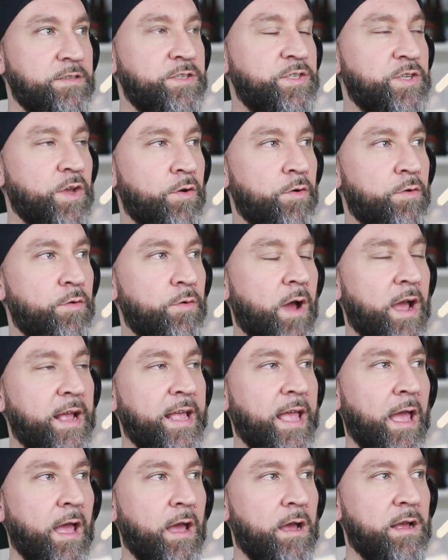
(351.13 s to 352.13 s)
So,
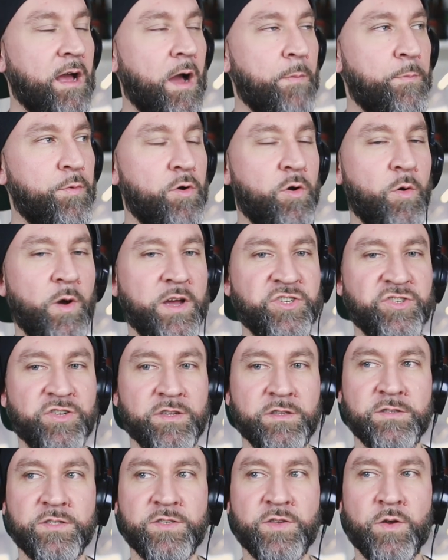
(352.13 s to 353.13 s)
okay, a couple
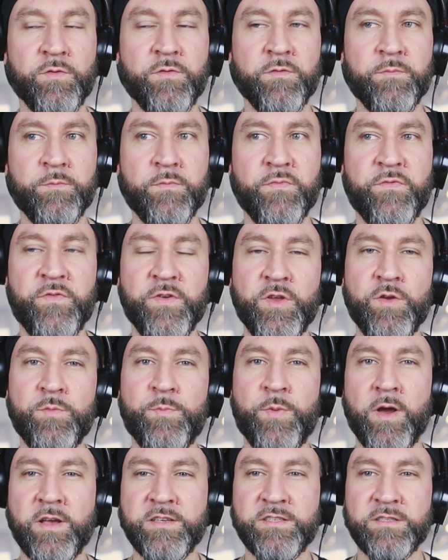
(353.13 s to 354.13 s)
questions. So, for you
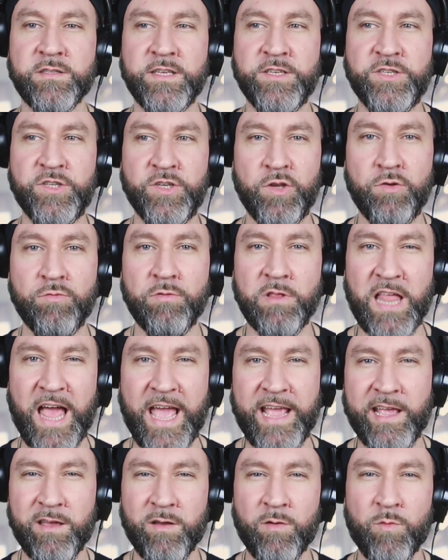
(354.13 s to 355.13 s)
personally, do you
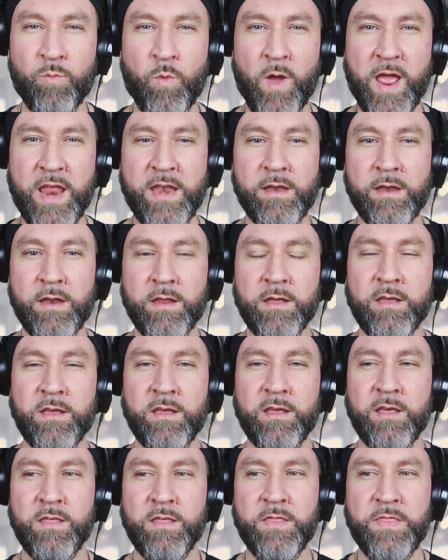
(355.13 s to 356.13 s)
like when
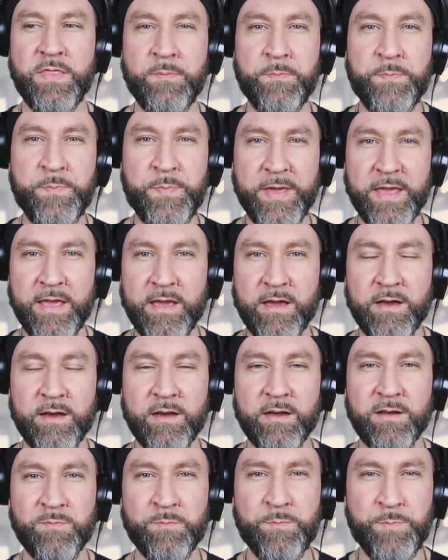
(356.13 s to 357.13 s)
the
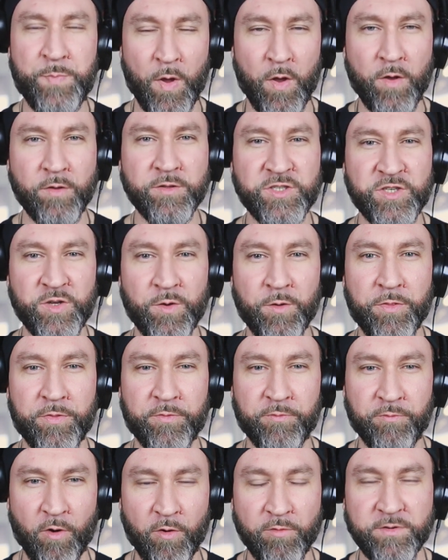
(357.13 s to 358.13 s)
beer burns your
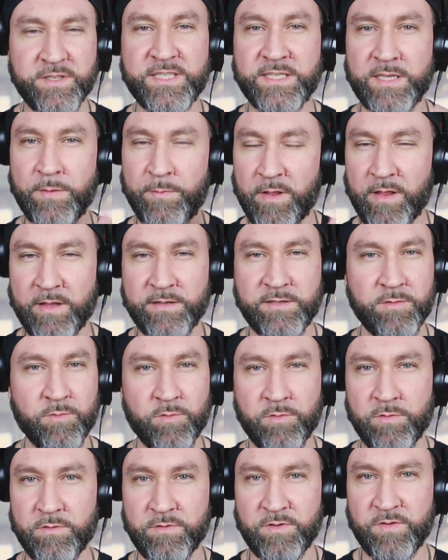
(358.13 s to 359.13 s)
throat similar
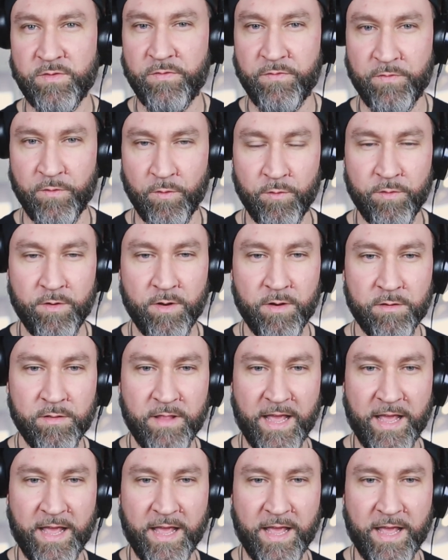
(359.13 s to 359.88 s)
to food?